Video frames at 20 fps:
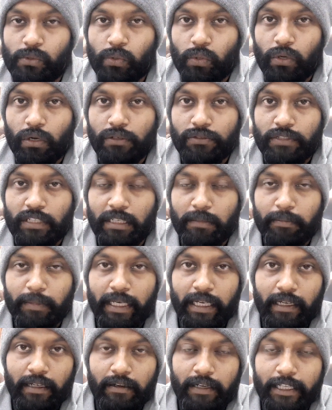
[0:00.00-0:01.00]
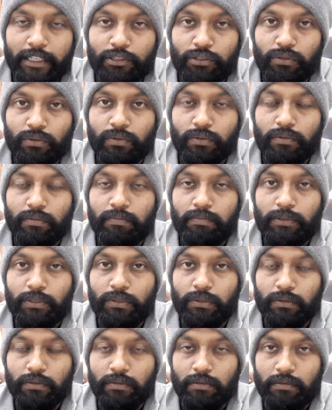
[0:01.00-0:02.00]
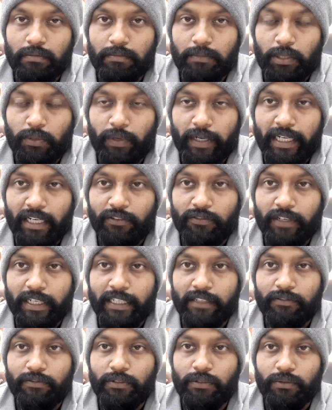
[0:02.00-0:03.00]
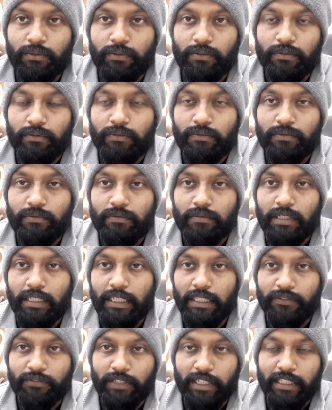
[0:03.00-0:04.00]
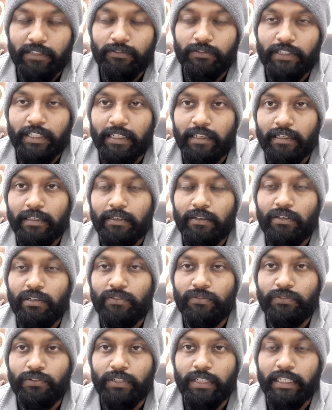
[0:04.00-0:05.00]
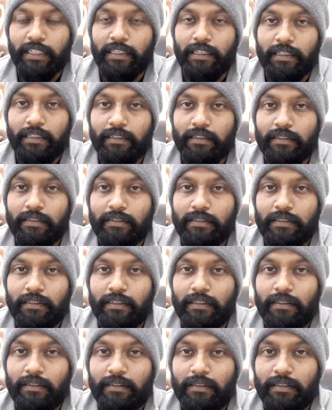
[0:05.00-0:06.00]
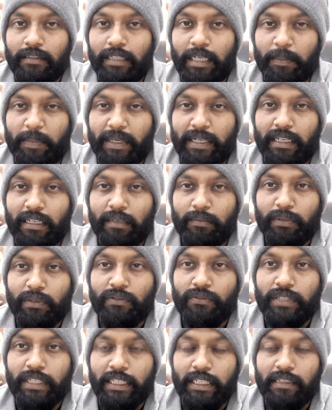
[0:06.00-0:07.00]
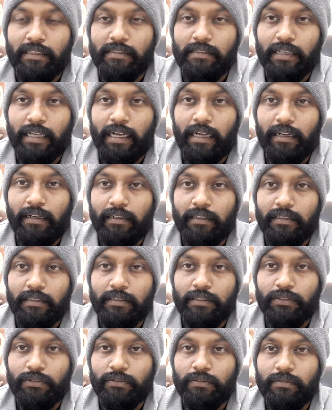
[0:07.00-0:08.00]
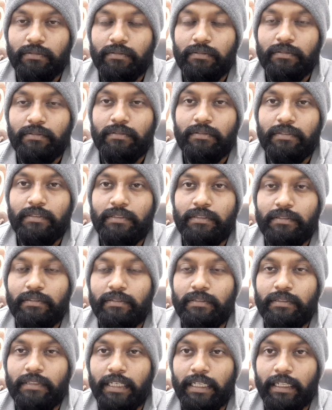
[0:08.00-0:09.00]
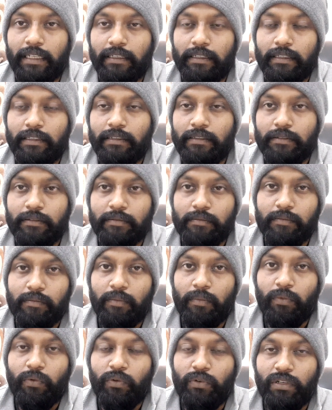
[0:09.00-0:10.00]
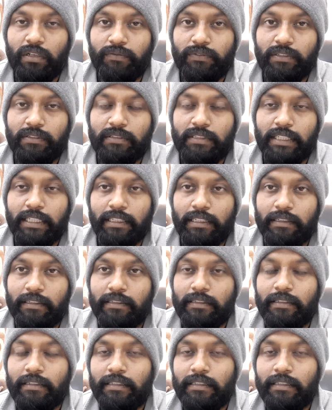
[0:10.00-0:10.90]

costing may range you to 25 to 35k or 40k depending upon cities and selling mood of the seller,